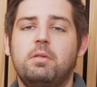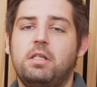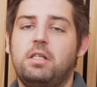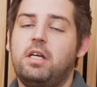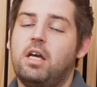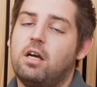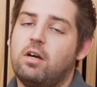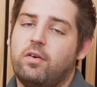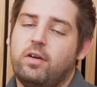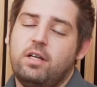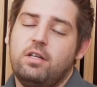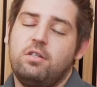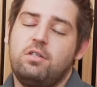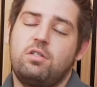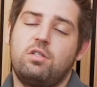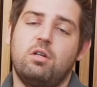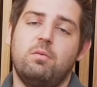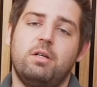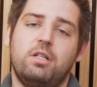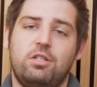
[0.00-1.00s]
to carry
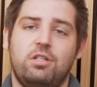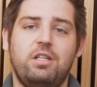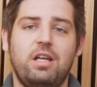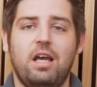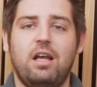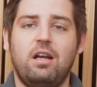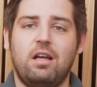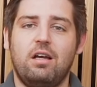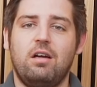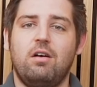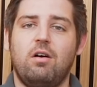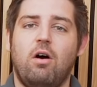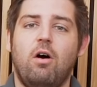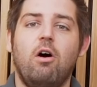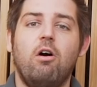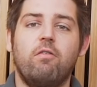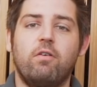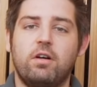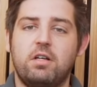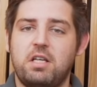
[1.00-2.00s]
so much data
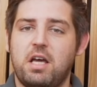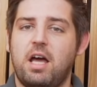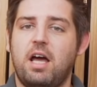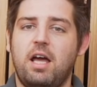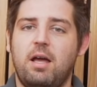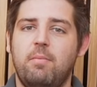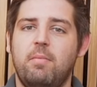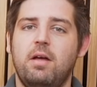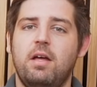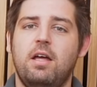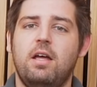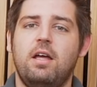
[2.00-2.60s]
over time,